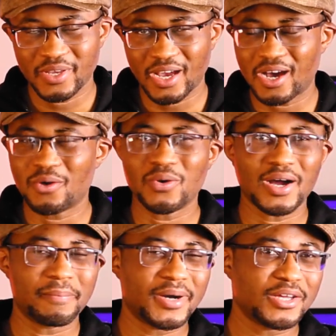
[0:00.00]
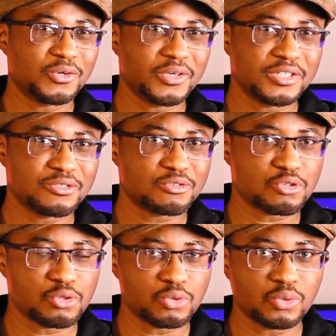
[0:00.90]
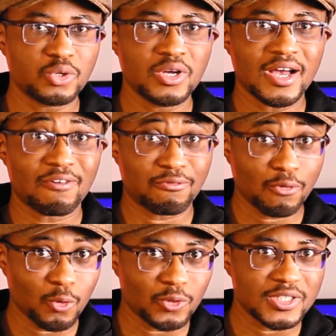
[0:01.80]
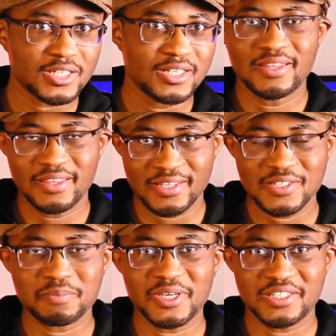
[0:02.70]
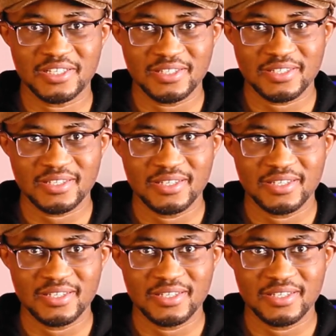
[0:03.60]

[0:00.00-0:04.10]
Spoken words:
How am I going to afford this purchase?